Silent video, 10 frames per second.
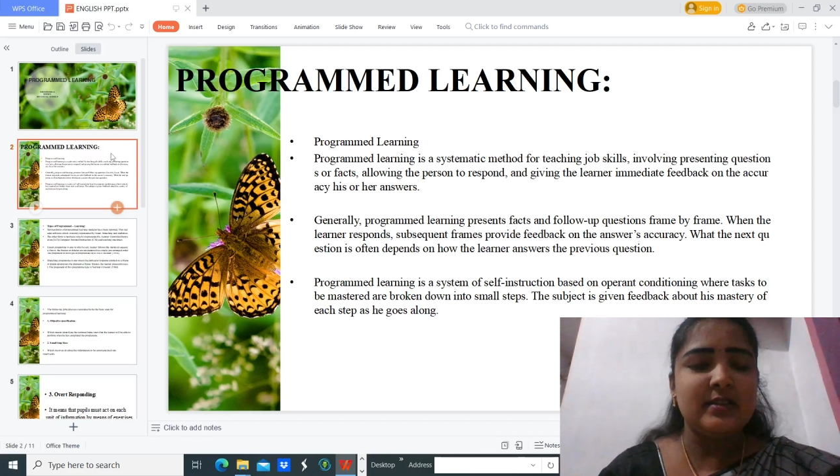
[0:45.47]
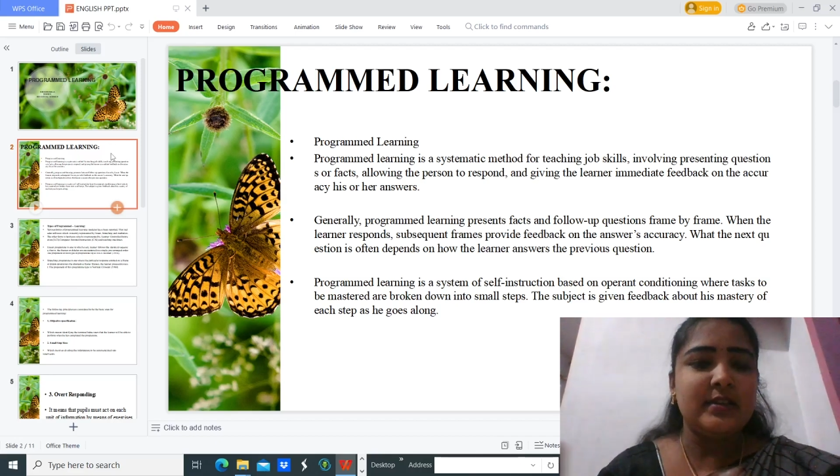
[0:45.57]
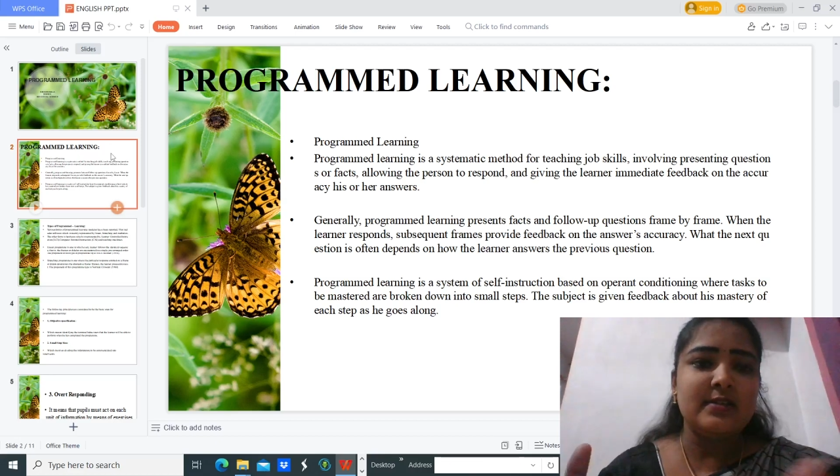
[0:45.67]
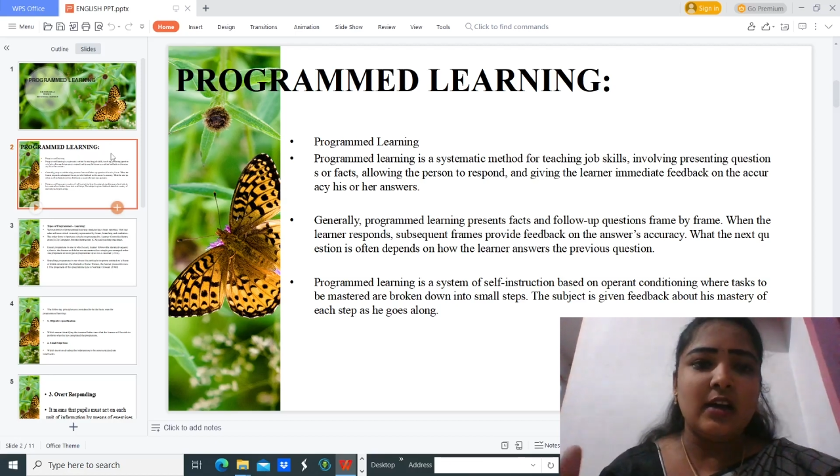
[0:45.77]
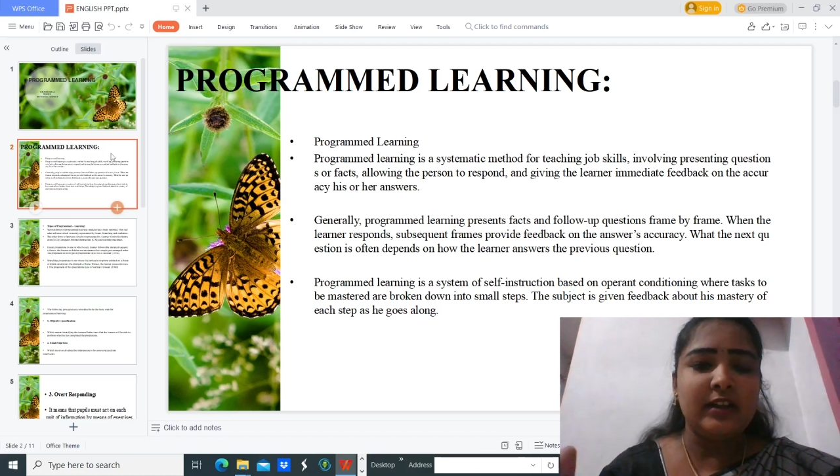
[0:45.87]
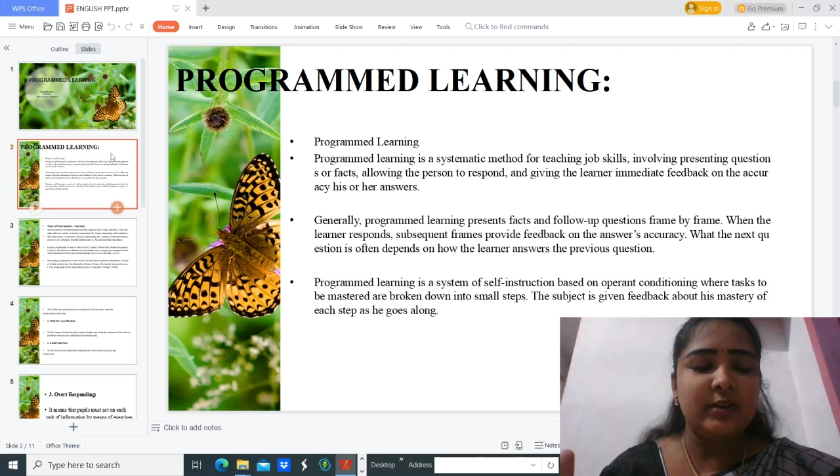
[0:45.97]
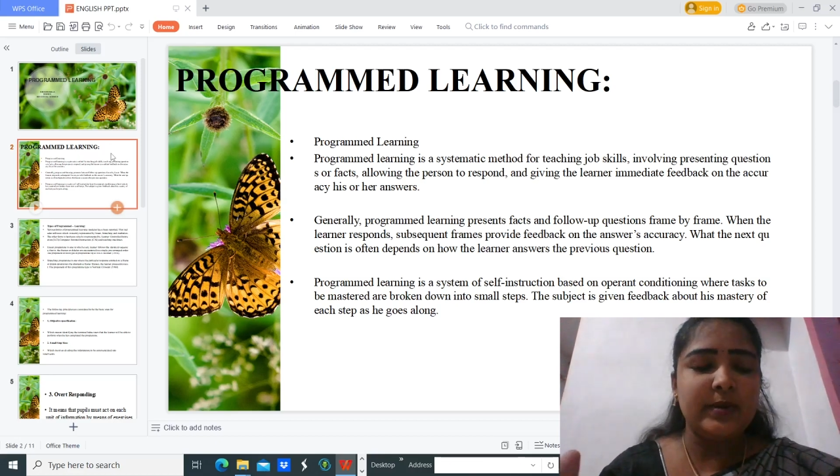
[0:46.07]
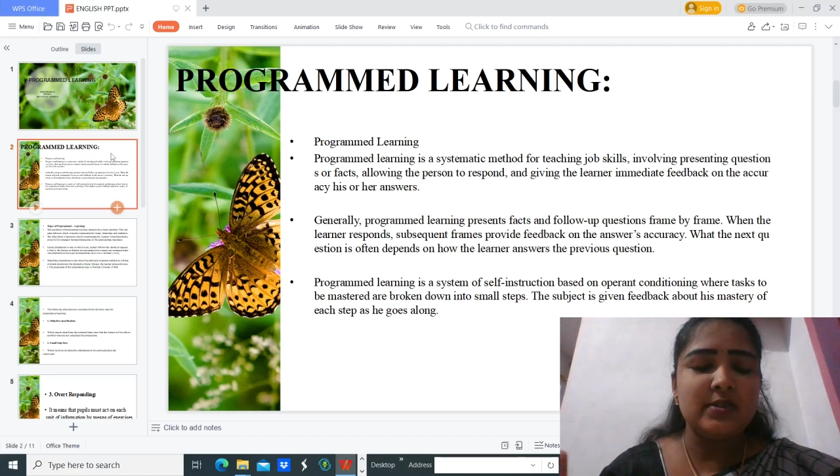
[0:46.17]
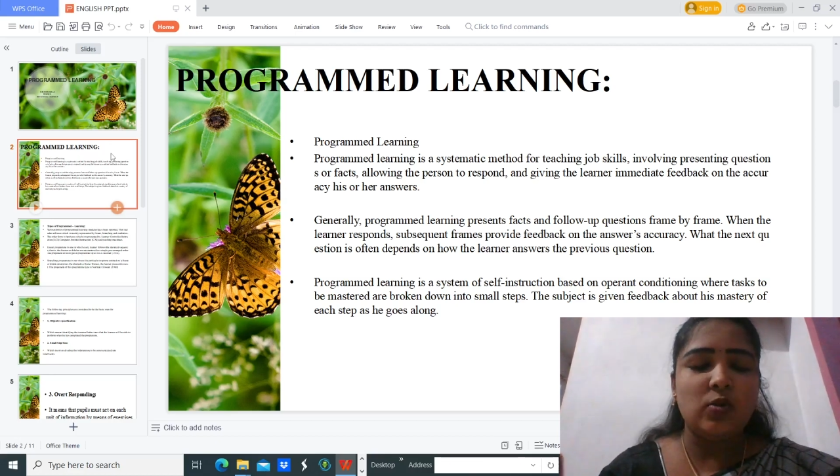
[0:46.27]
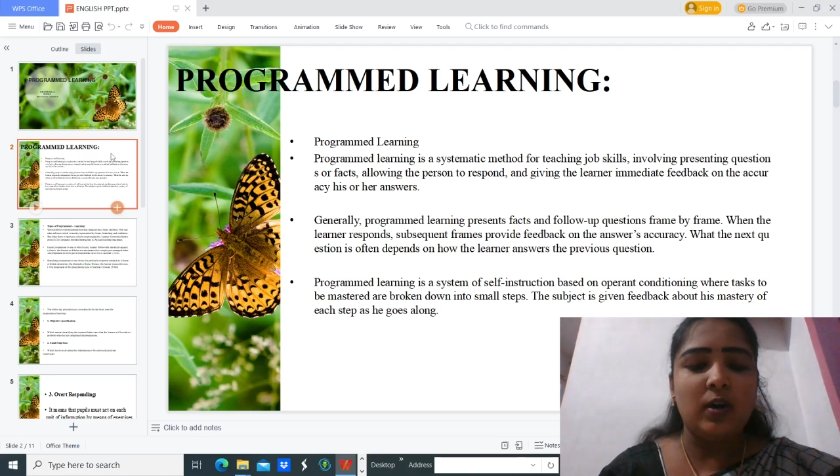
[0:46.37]
It is
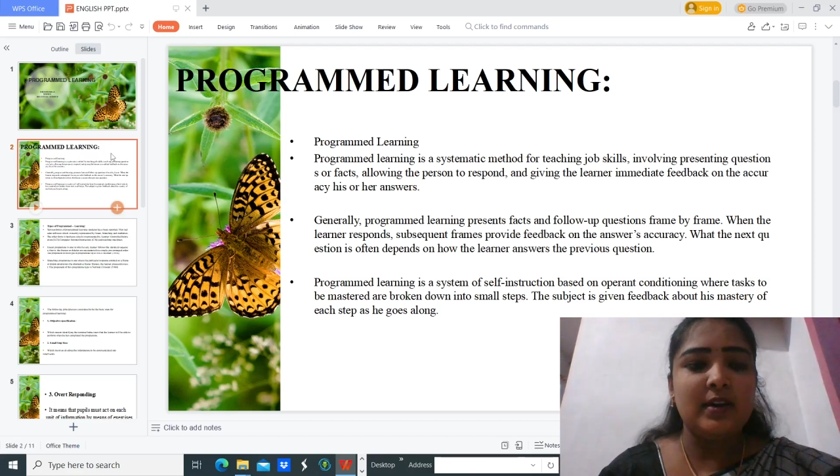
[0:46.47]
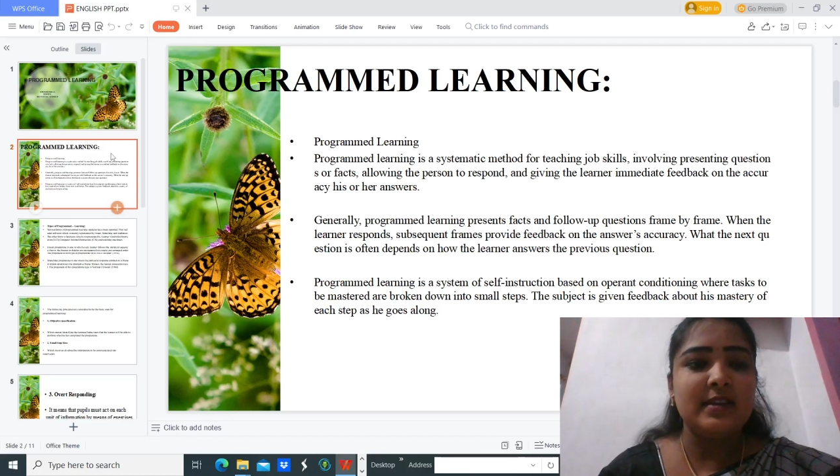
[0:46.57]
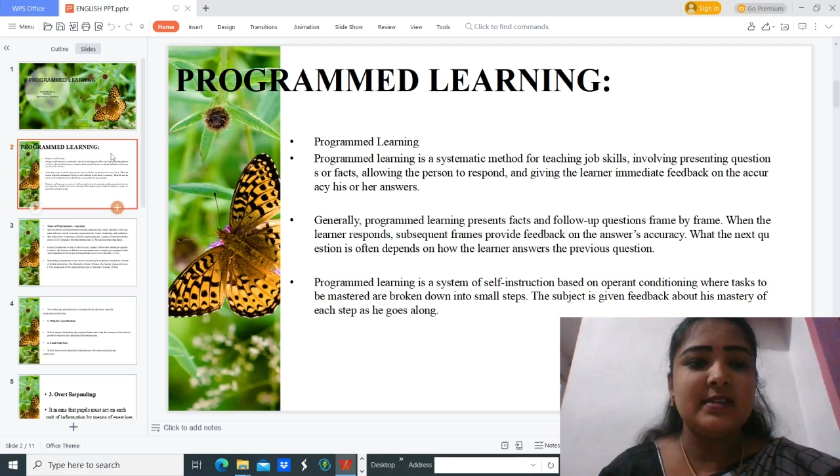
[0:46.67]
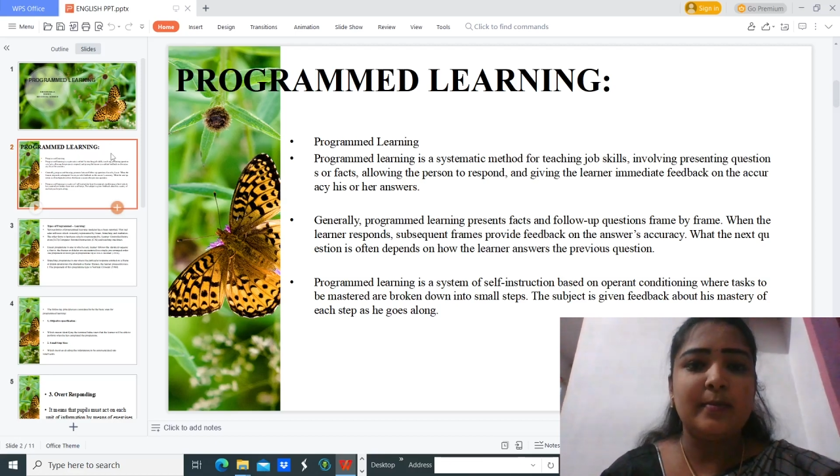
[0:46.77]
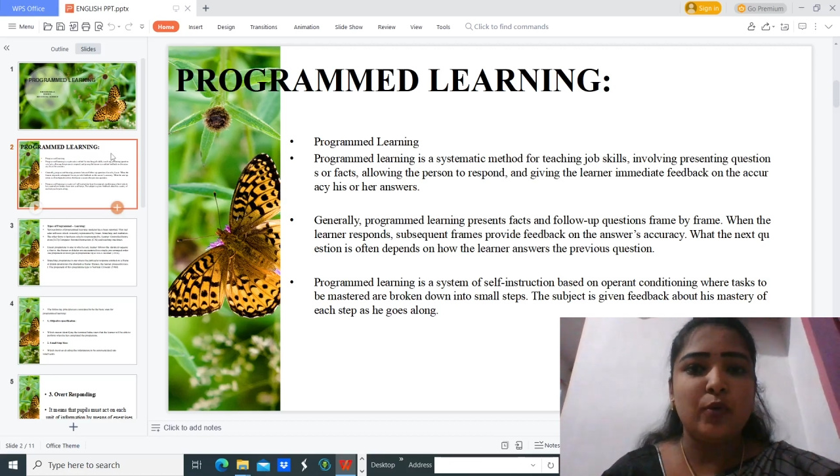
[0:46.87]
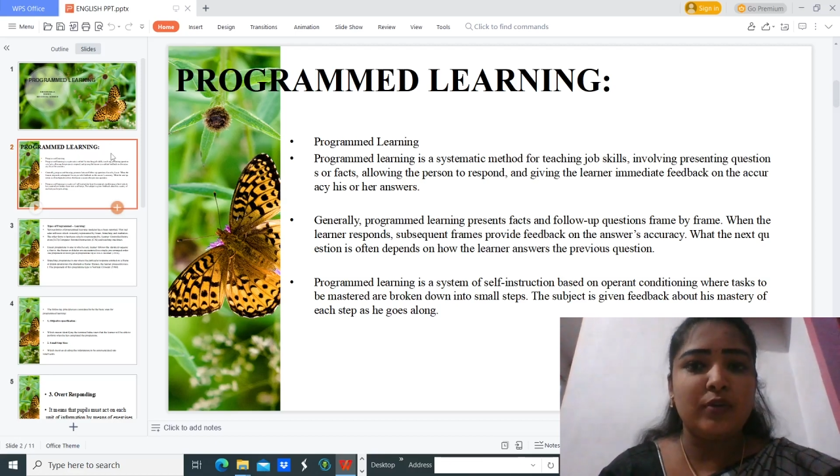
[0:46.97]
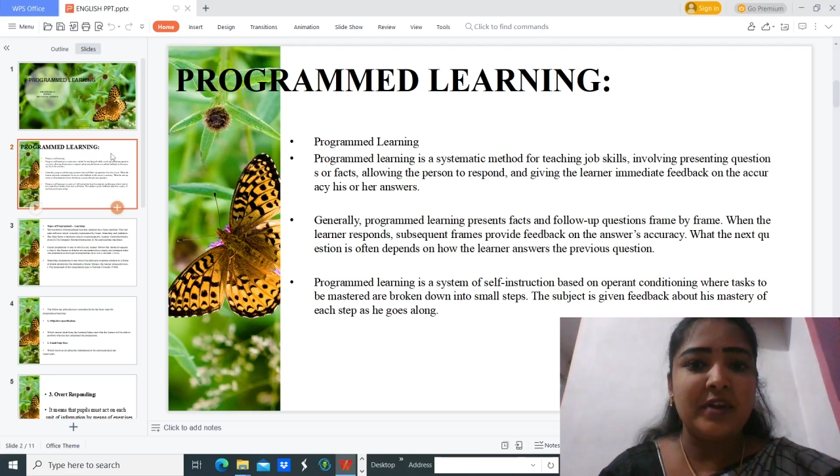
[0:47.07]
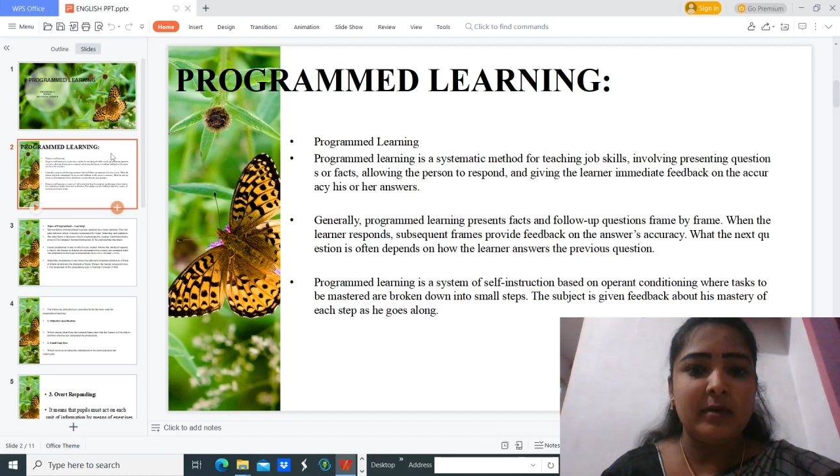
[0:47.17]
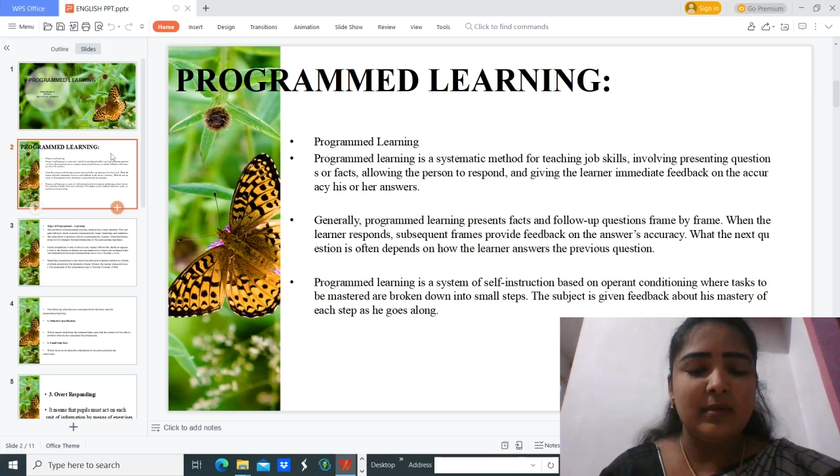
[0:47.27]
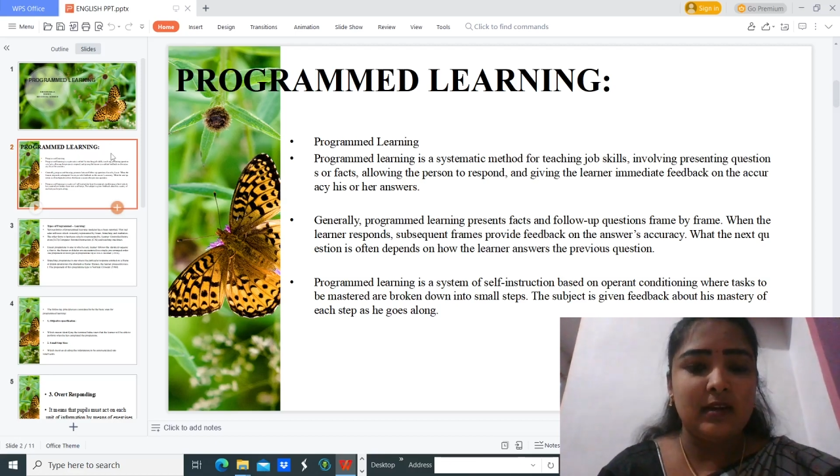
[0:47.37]
otherwise called as a
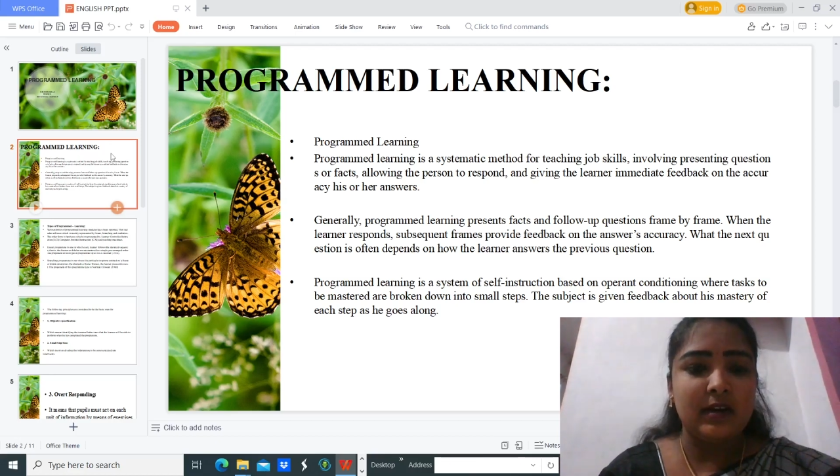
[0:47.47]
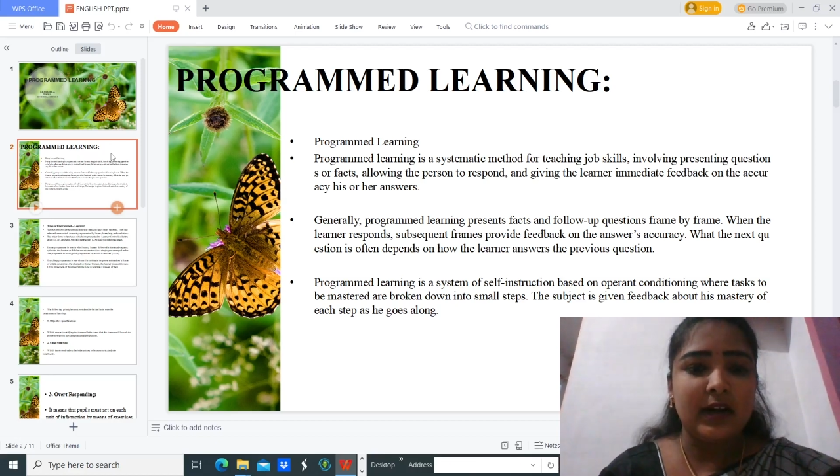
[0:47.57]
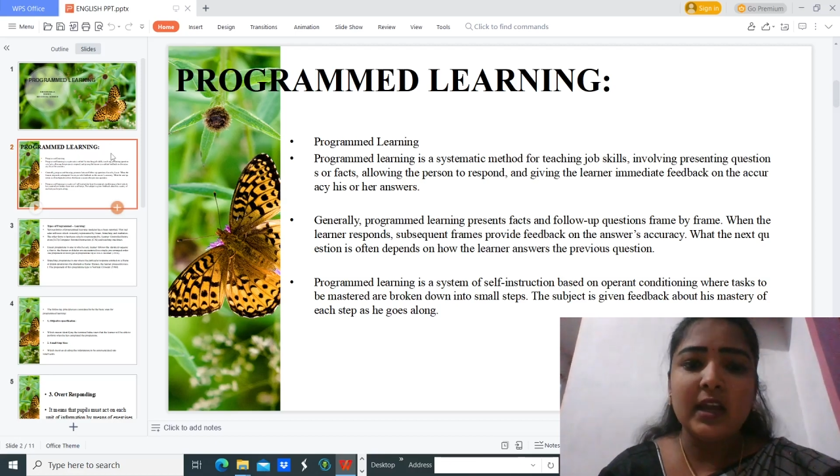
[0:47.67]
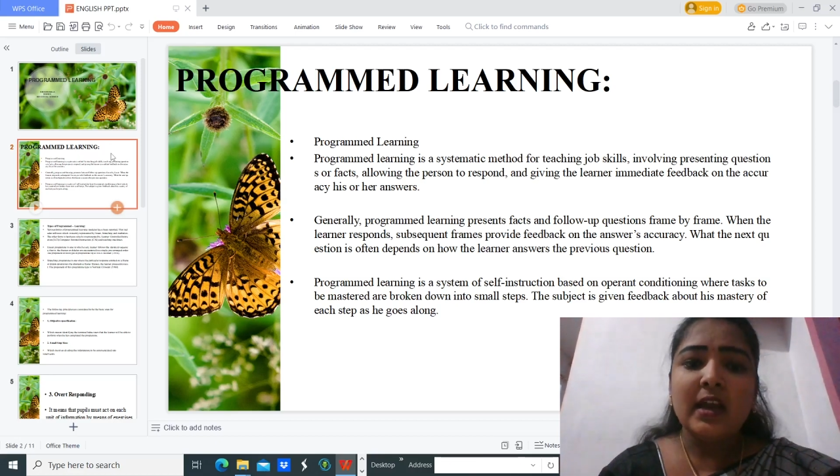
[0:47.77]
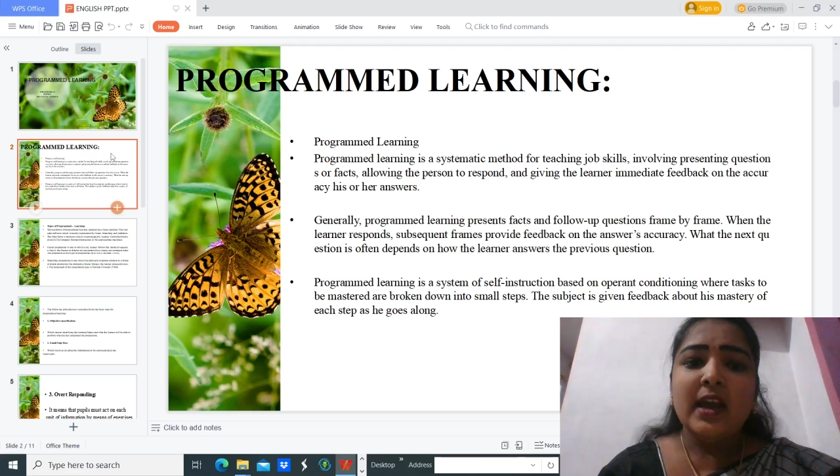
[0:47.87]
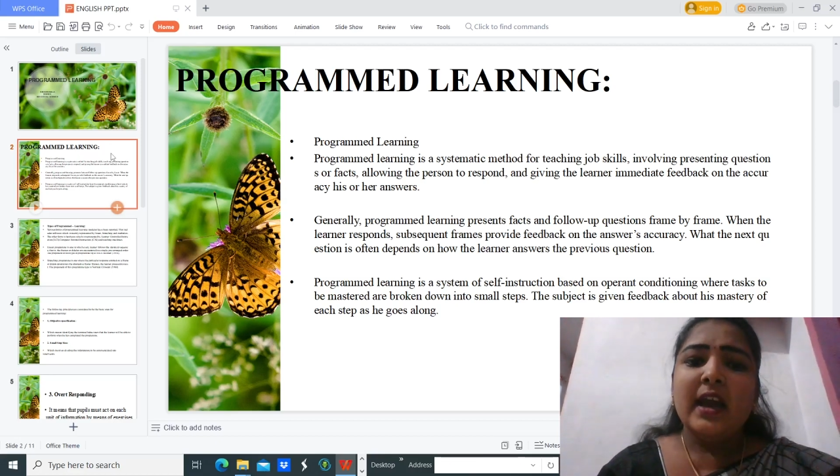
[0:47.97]
program learning.